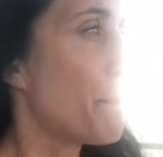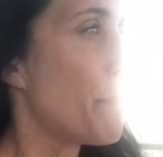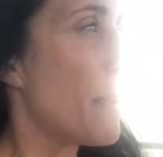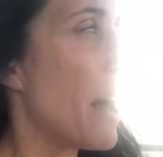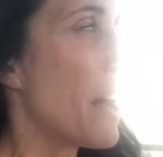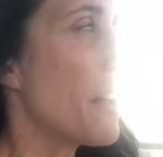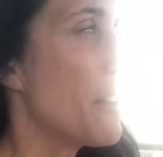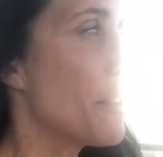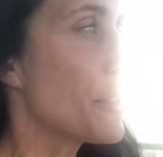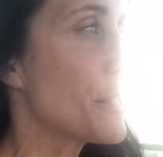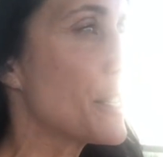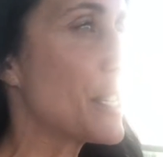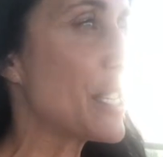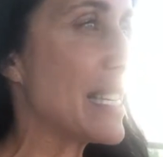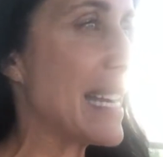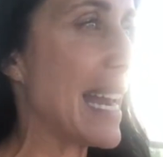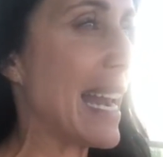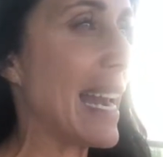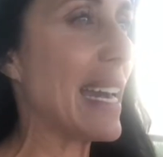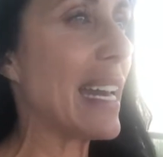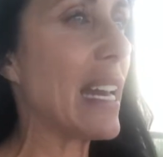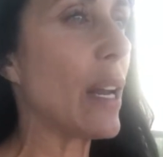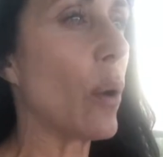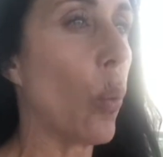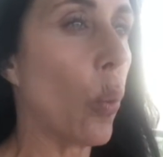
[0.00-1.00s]

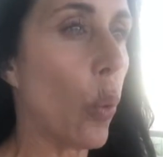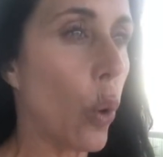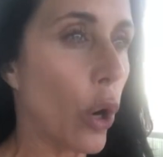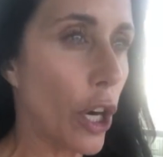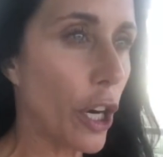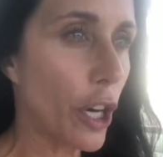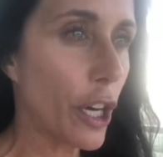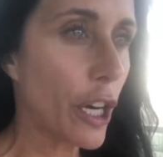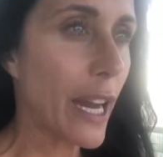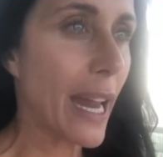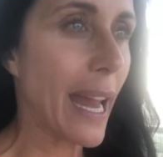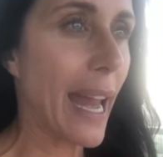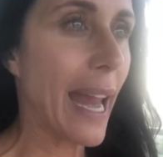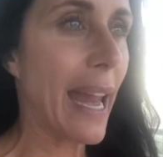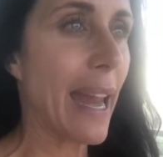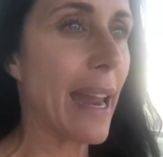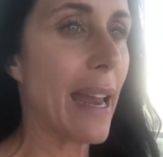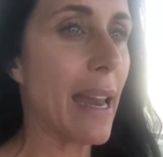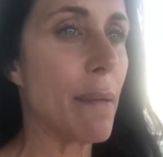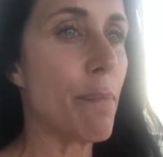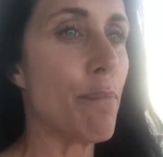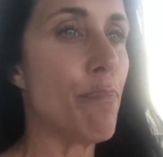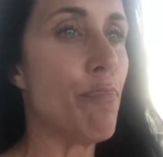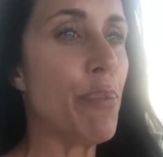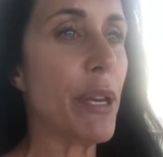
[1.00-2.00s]
Understanding work
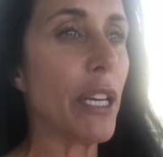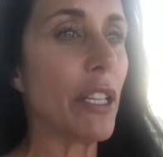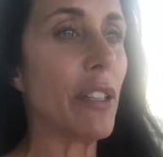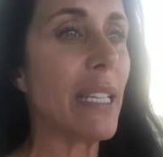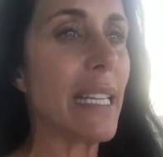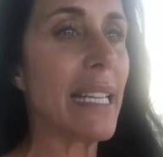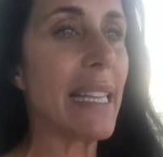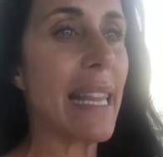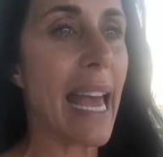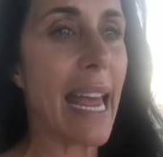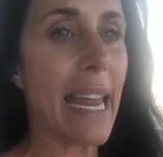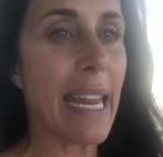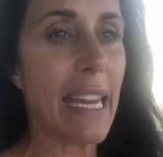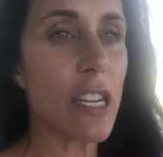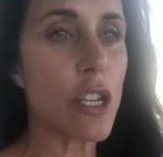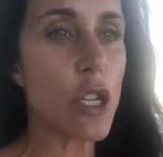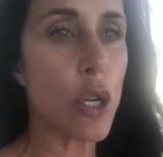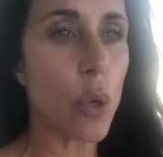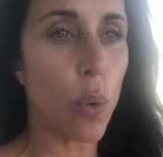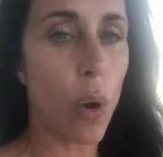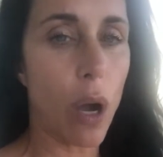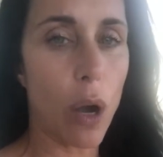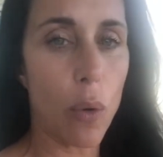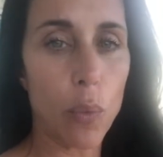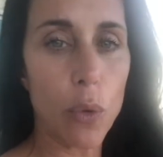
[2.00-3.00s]
and building that
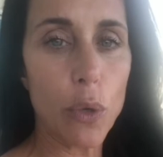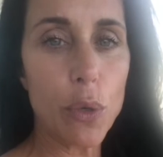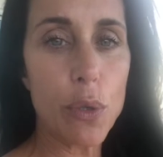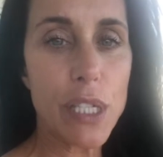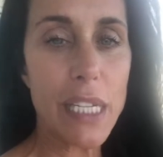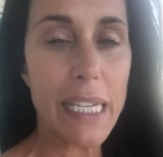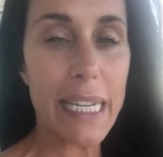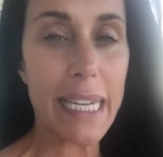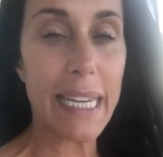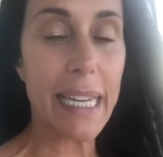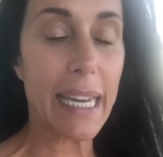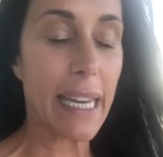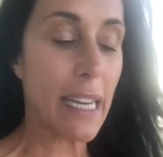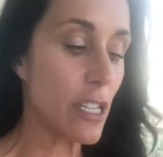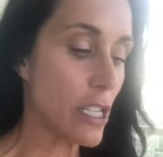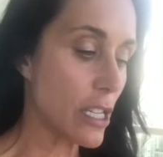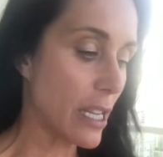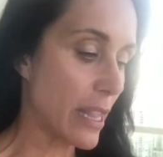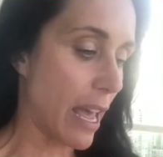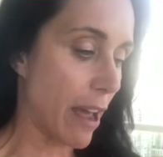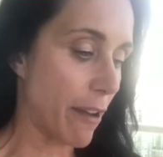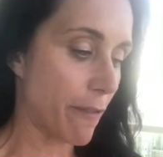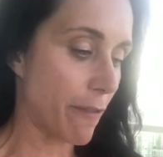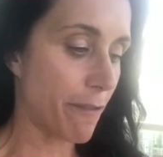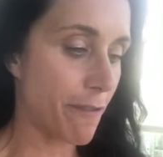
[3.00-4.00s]
into our routine, into
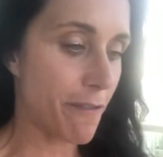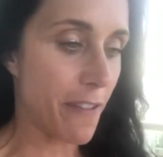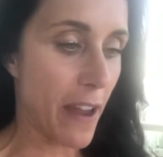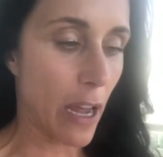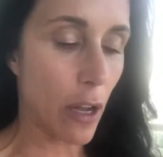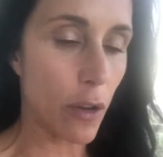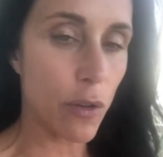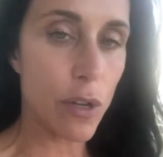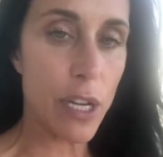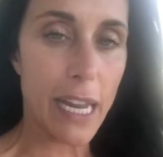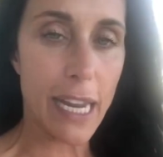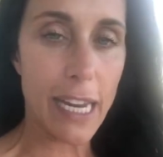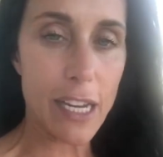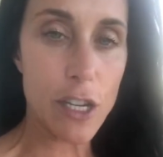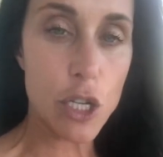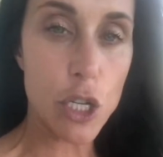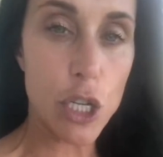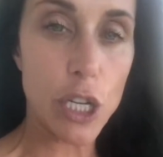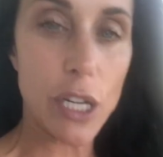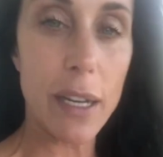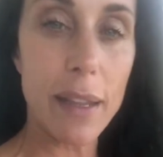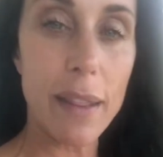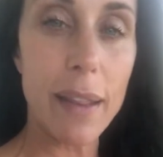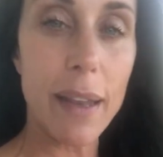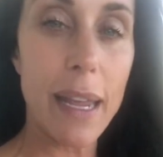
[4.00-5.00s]
that
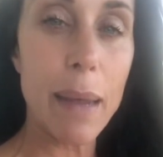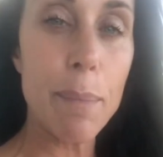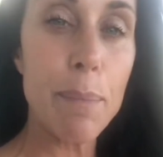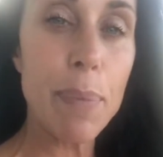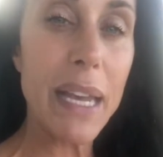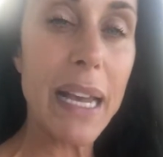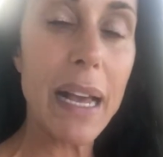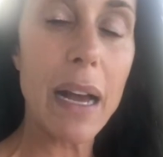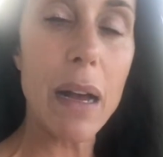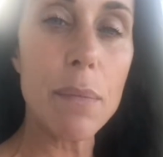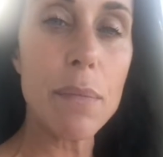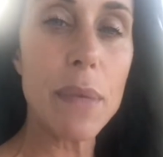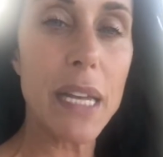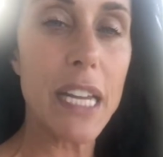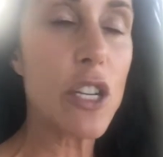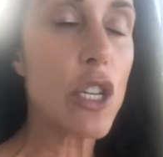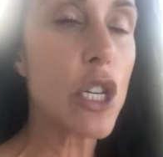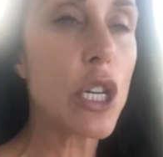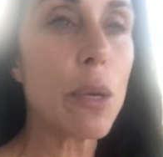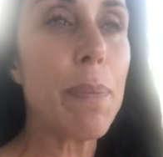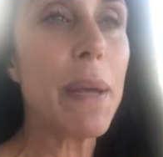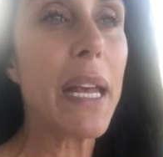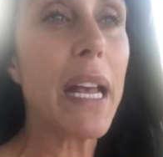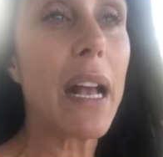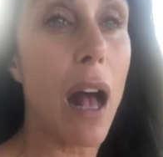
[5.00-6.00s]
foundation, and it
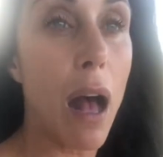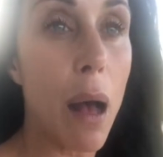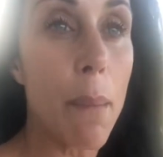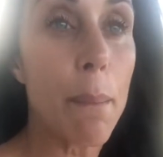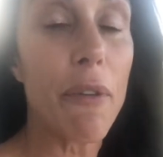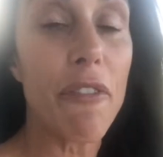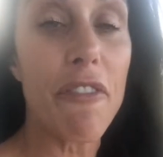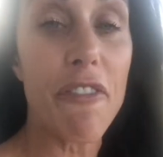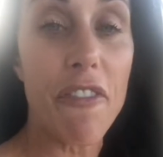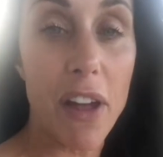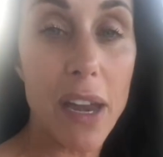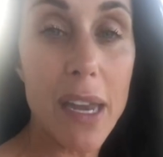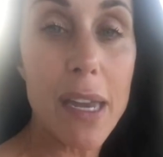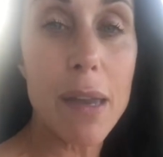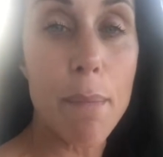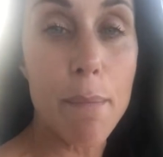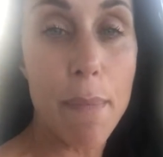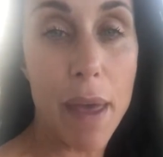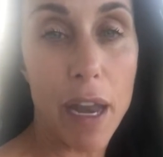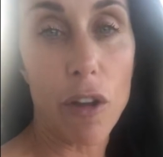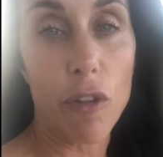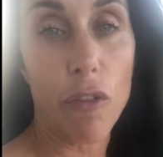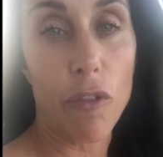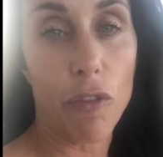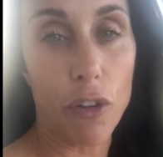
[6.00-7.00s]
should become a
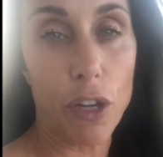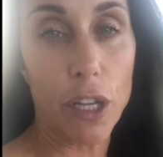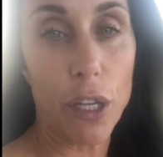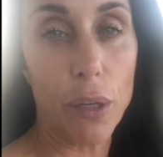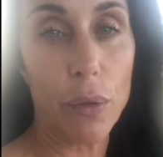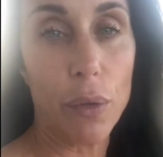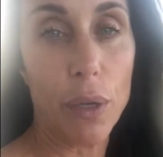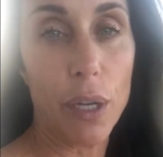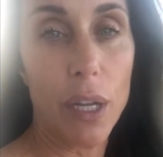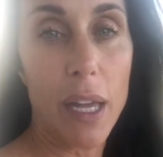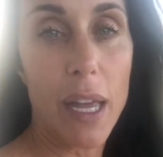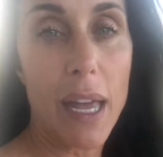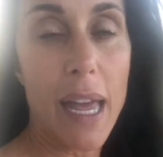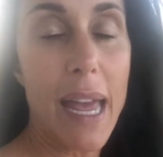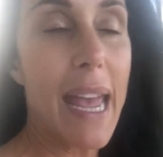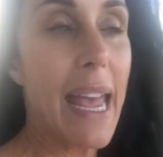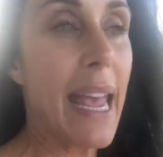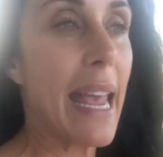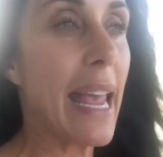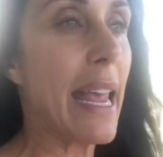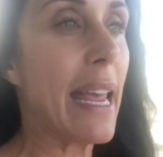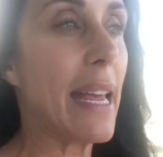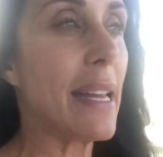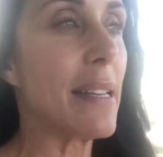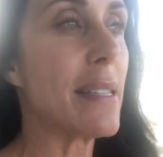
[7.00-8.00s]
fundamental for you.
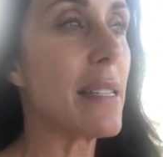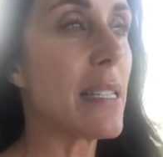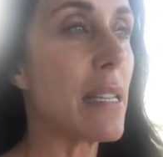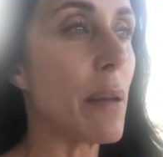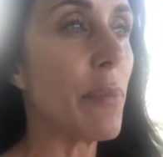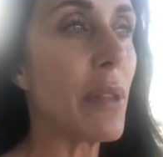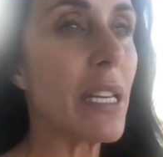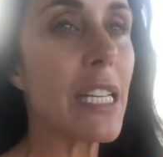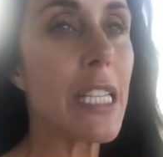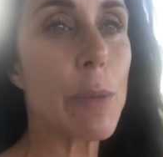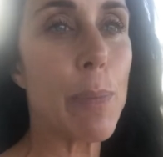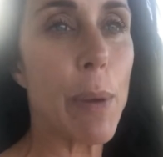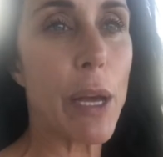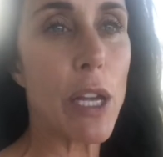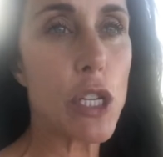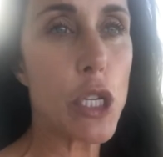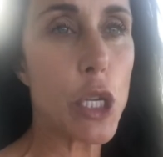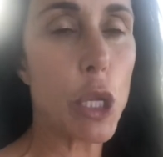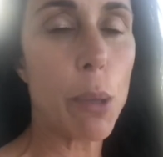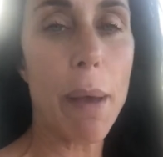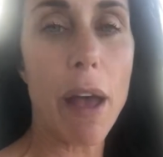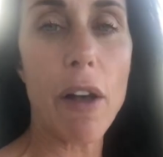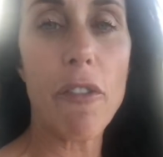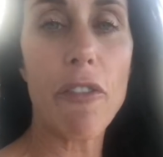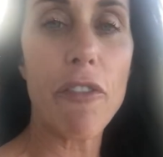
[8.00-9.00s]
And something special
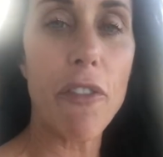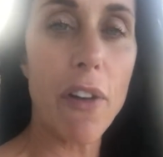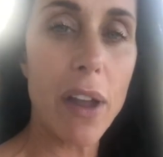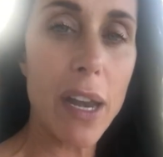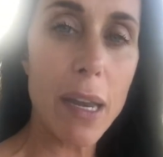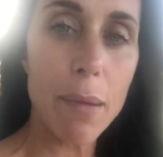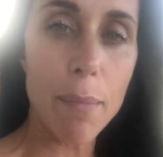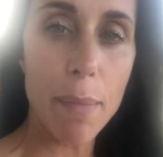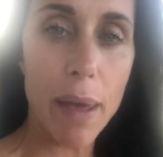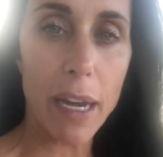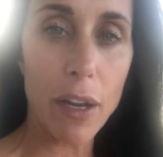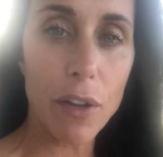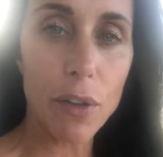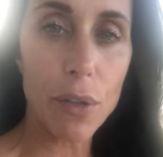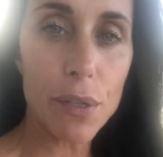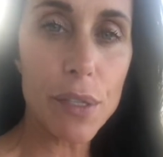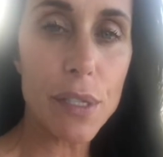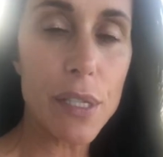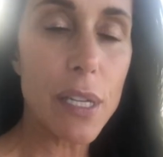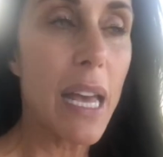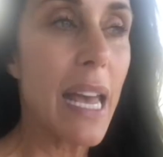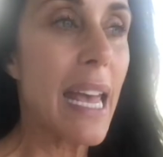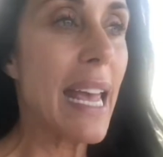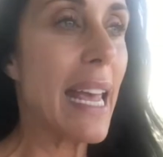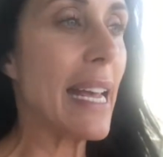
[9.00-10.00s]
about
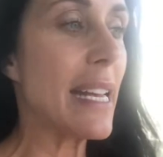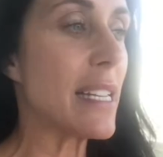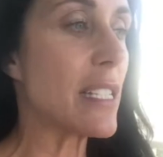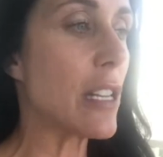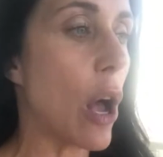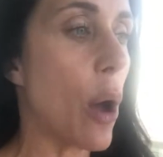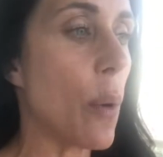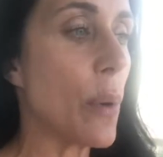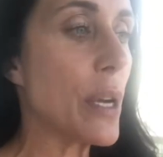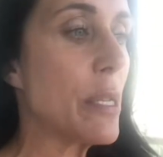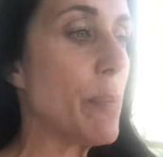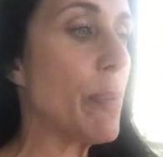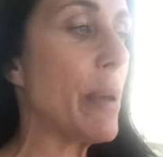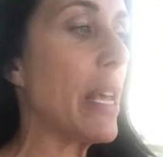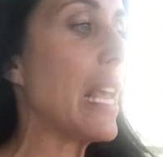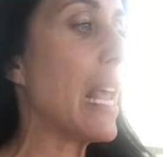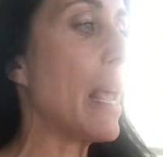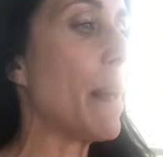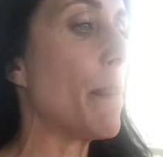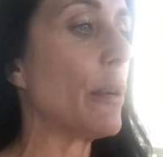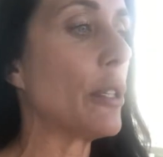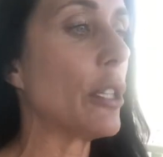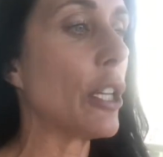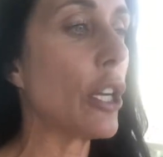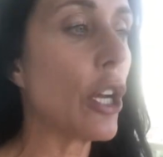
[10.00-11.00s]
fundamentals is always being
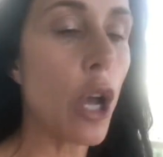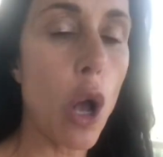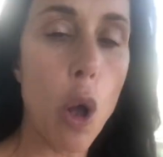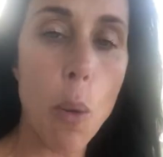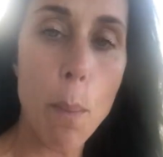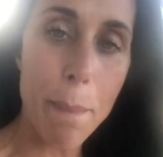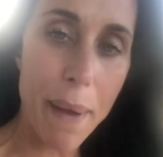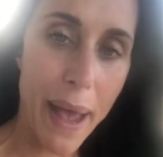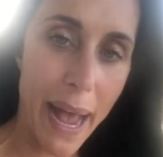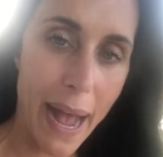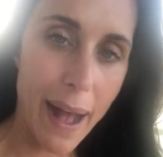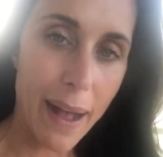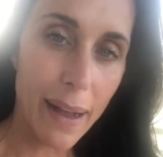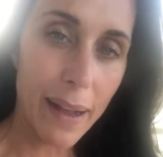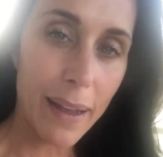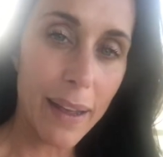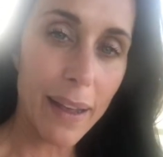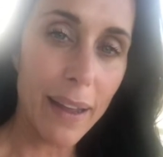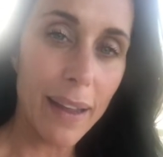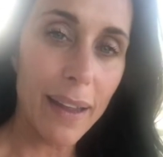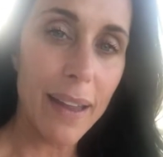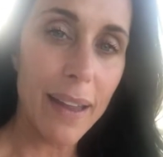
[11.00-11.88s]
able to go back